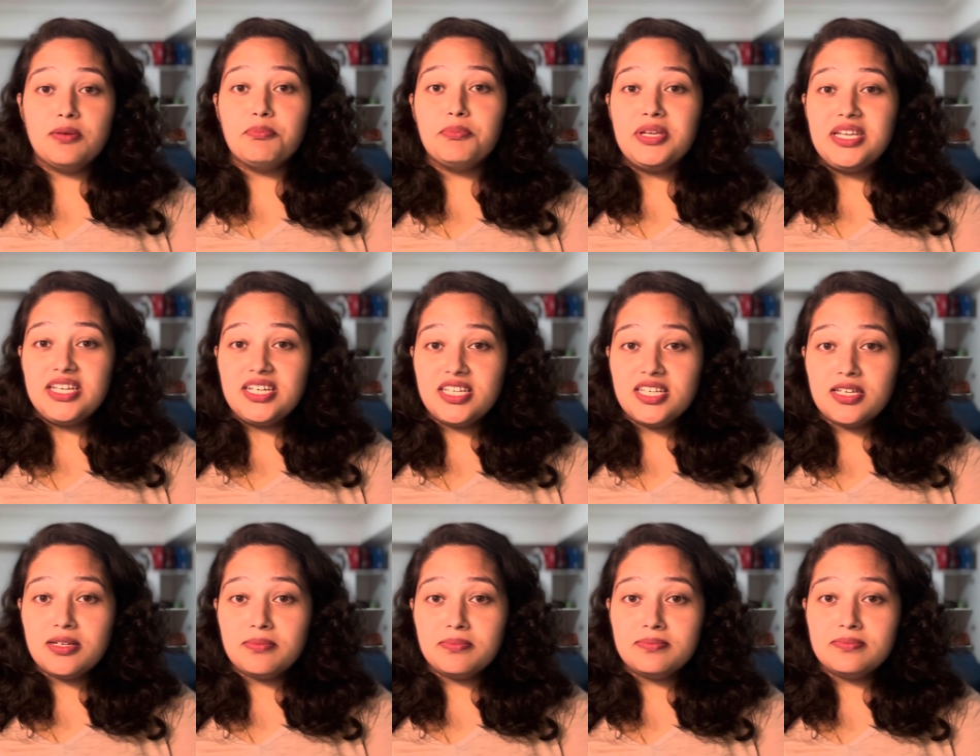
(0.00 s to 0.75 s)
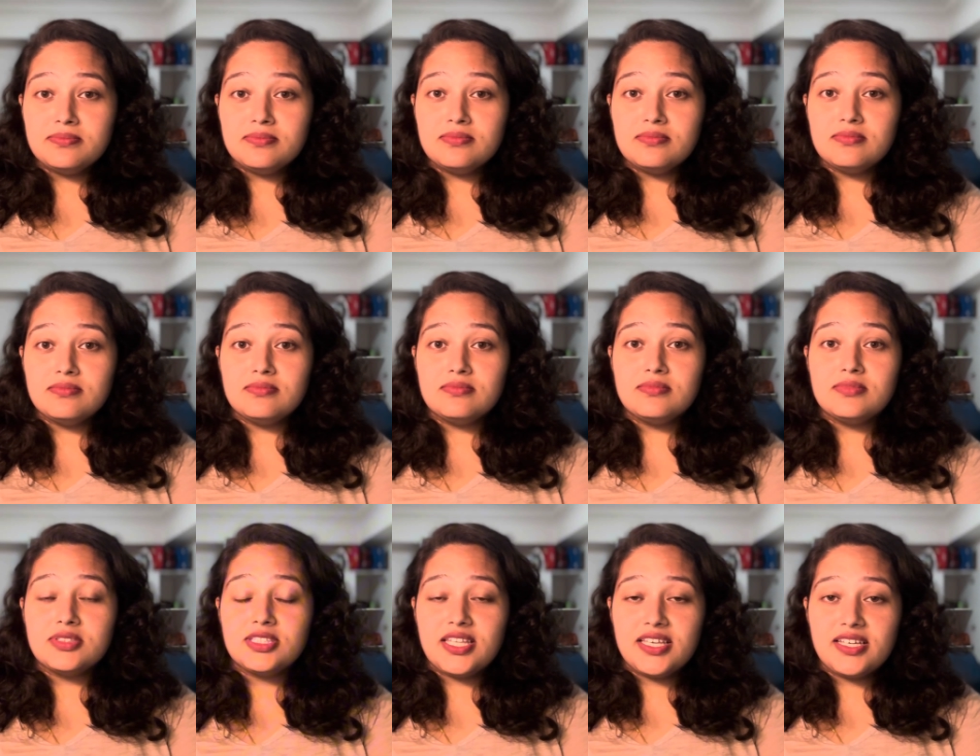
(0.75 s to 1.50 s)
A medium
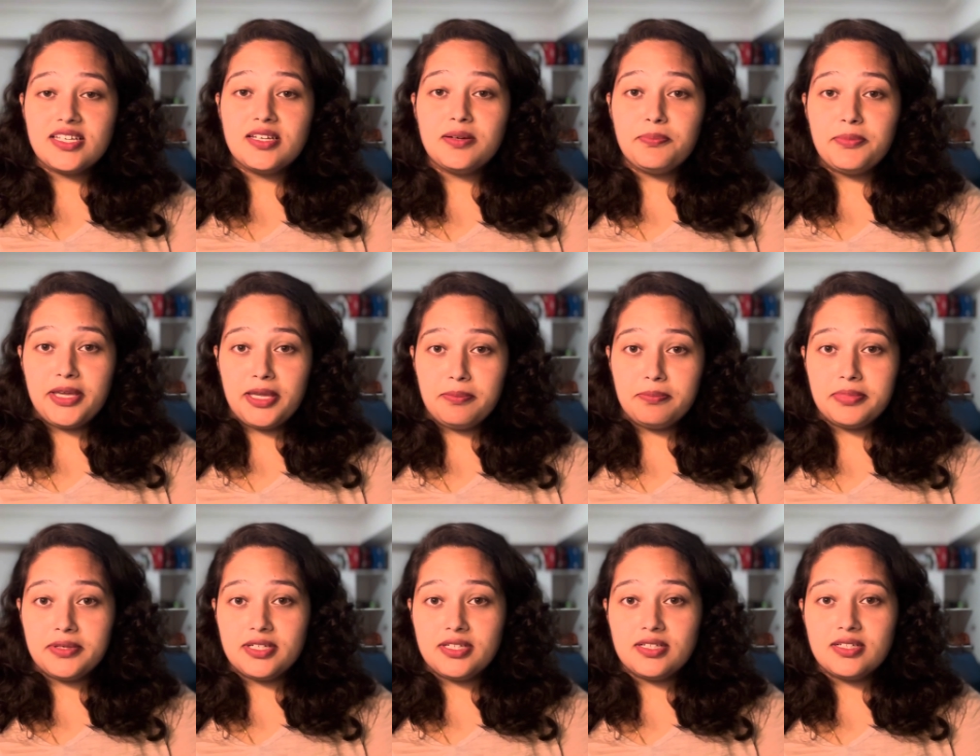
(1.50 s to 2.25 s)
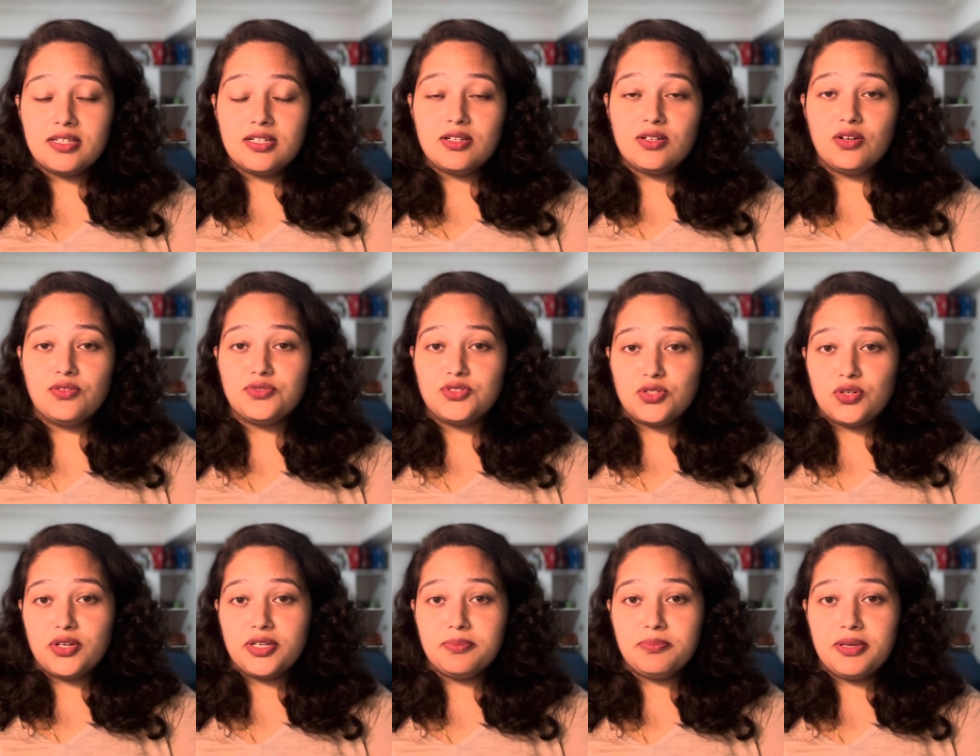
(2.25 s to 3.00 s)
thick paper of
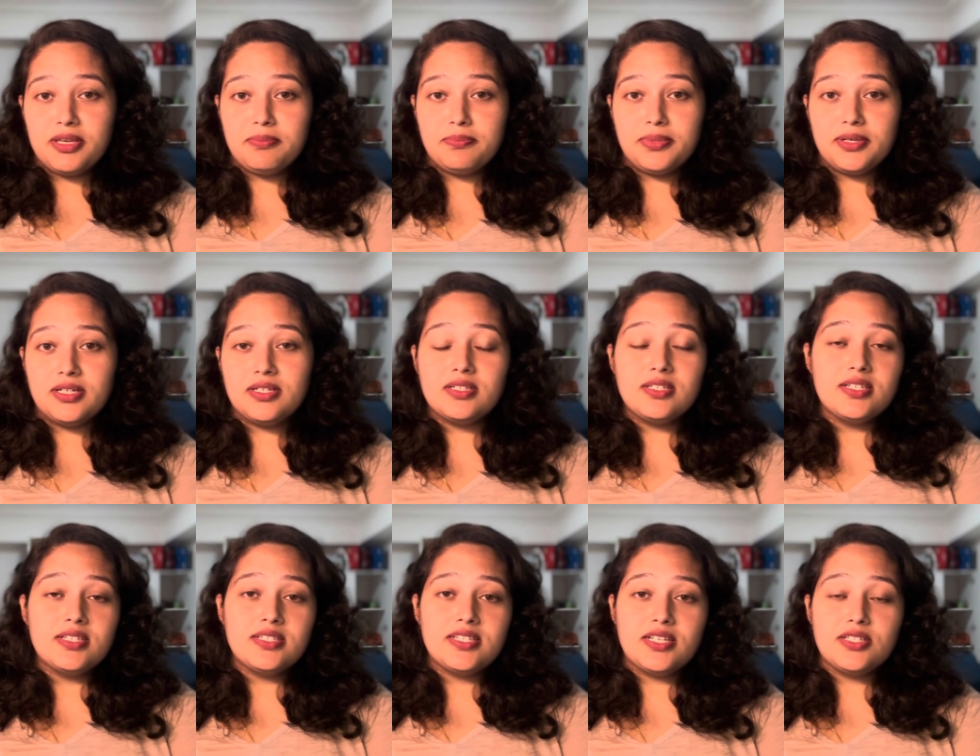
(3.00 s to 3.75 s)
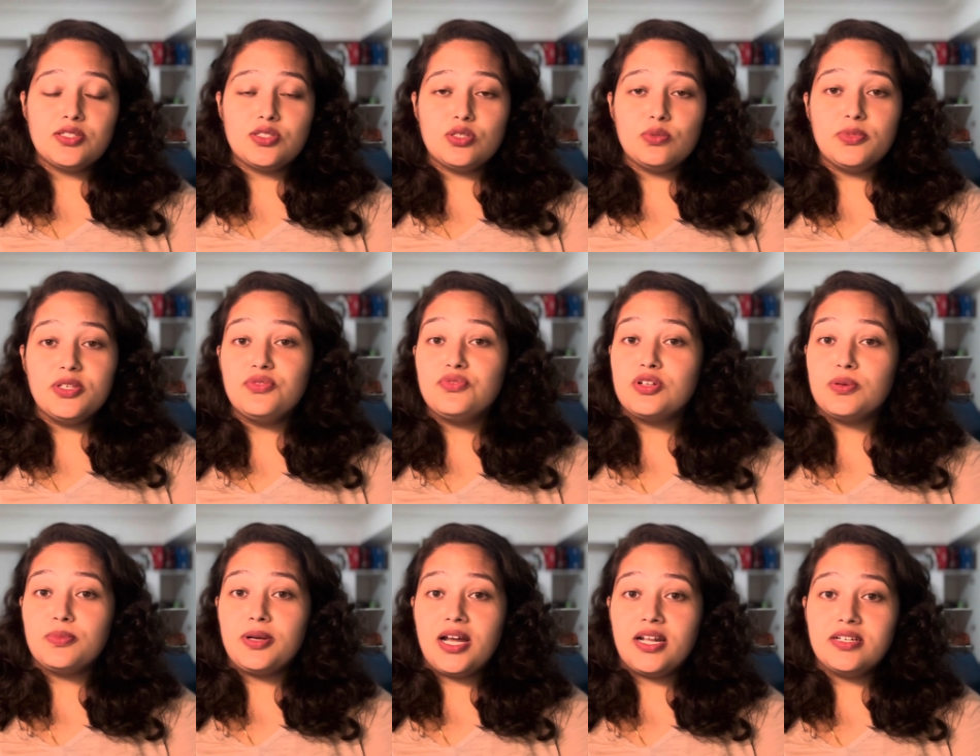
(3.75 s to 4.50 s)
drawing paper tends to be
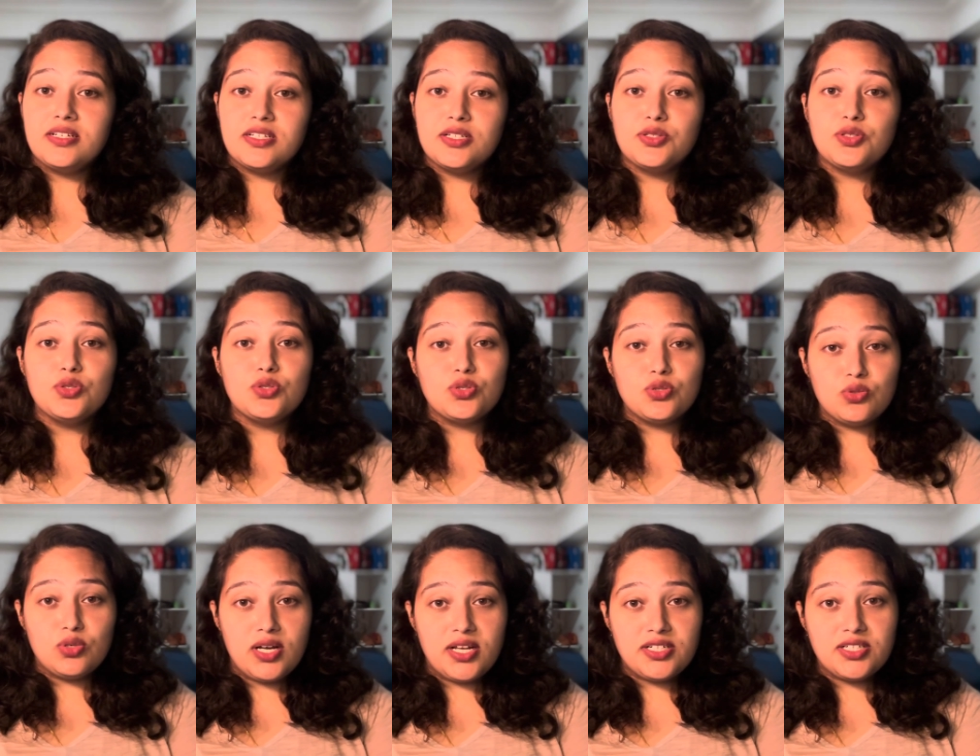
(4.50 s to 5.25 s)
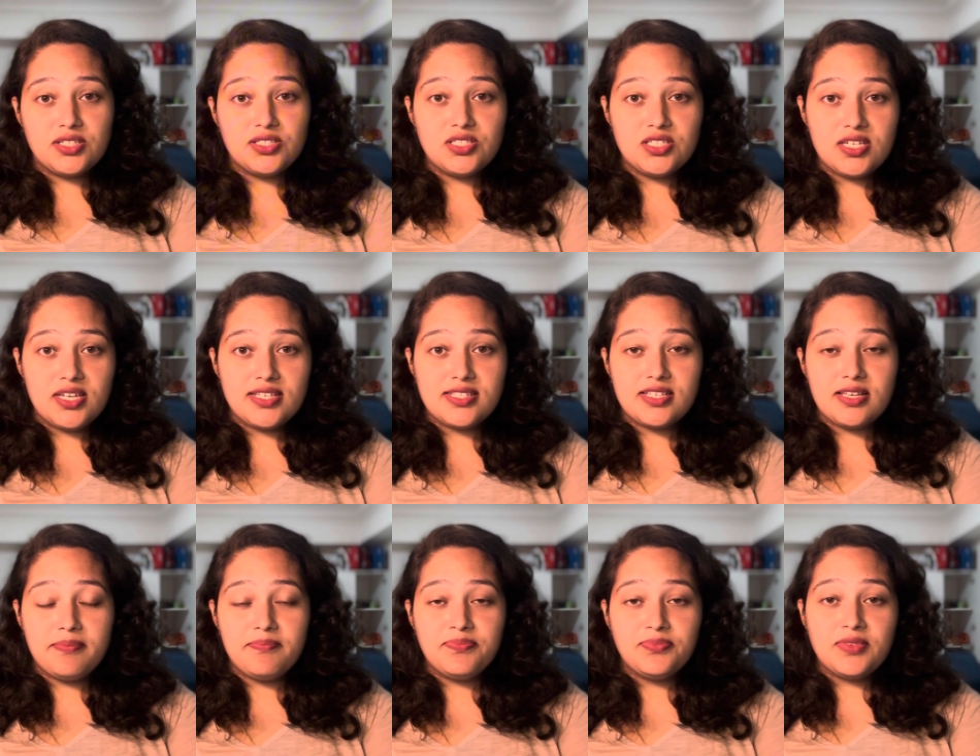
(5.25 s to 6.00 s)
from 100 to 200
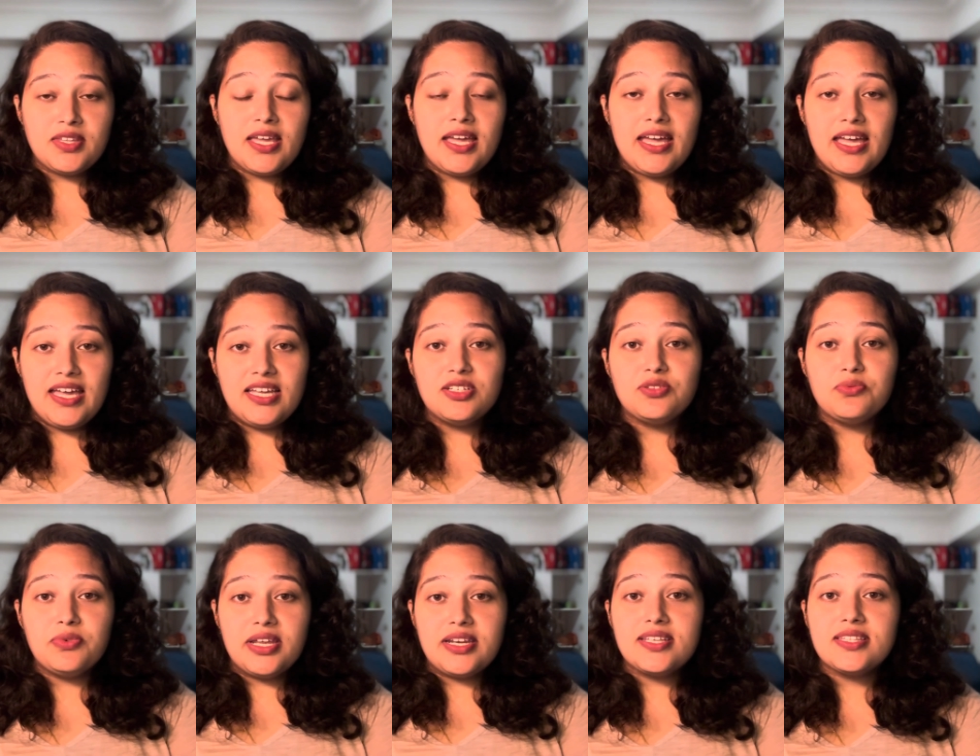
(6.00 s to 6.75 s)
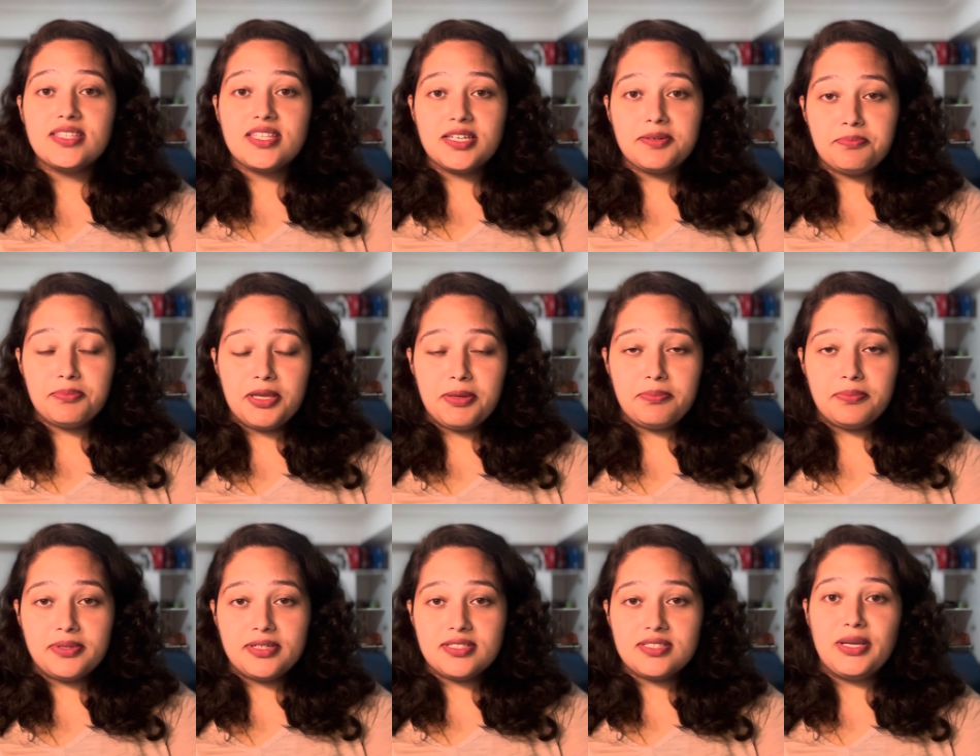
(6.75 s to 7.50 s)
GSM, and very thick
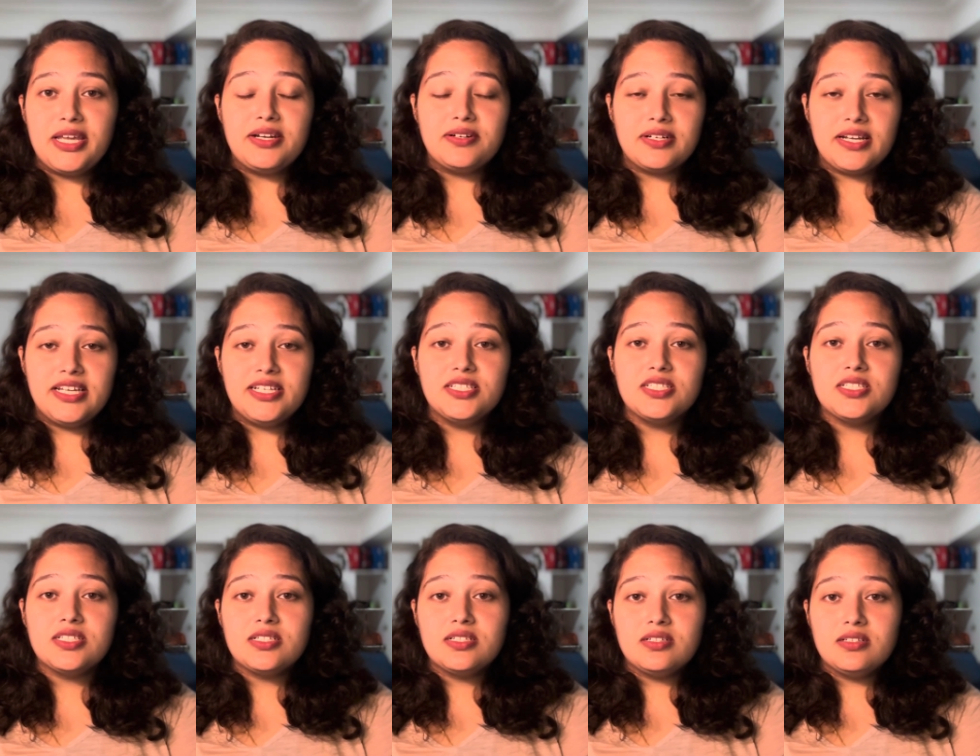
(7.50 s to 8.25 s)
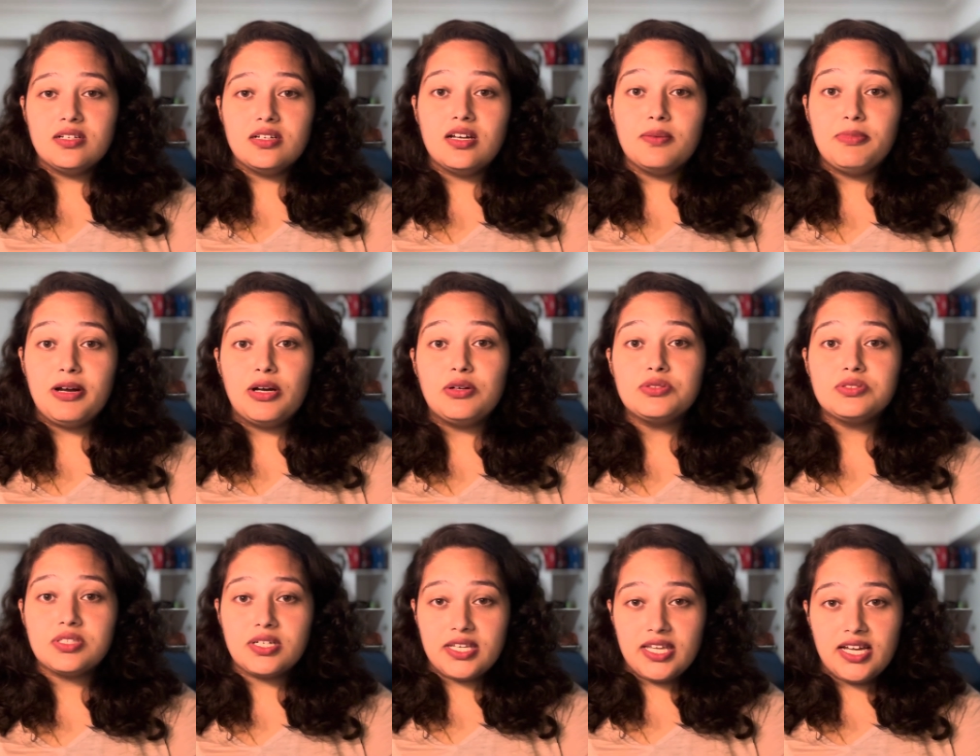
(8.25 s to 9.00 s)
papers may range about
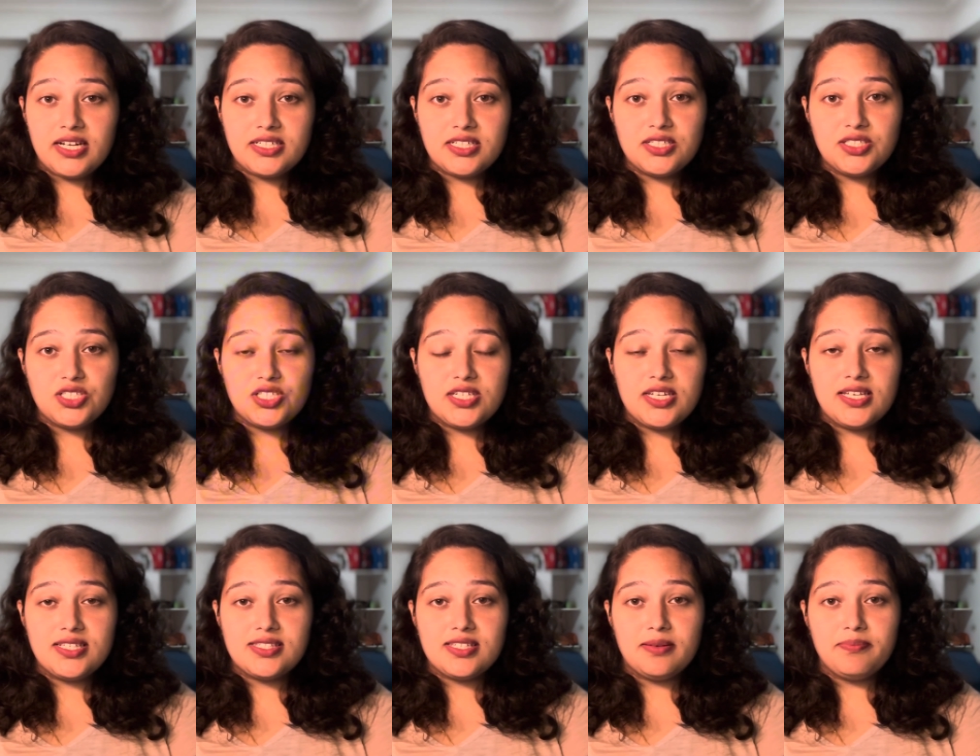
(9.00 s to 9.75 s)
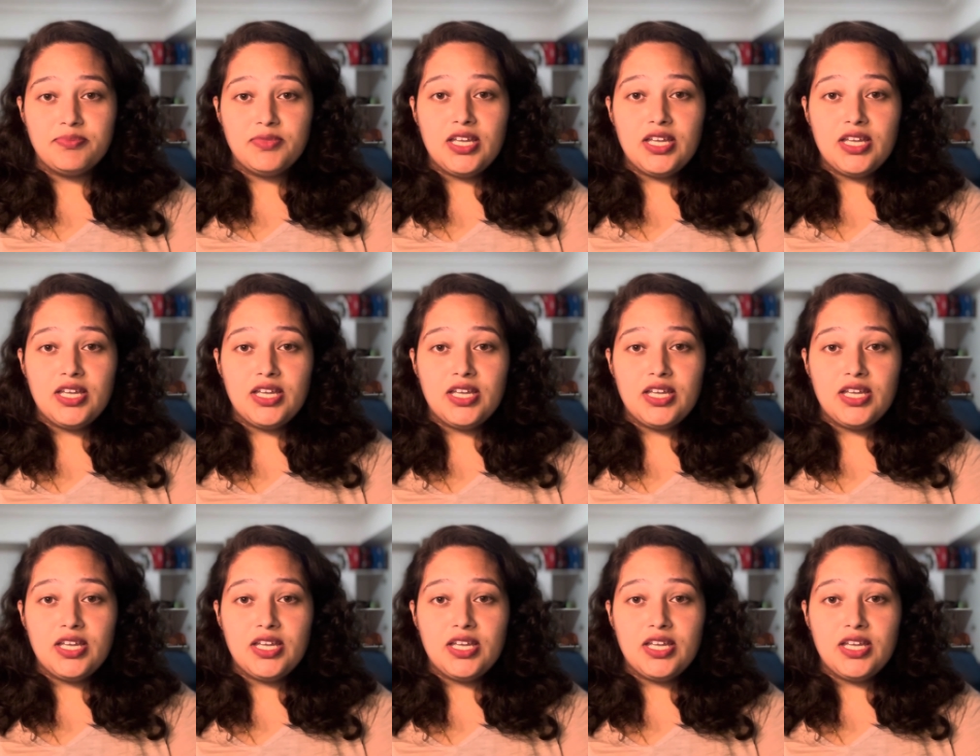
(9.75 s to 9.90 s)
300 GSM.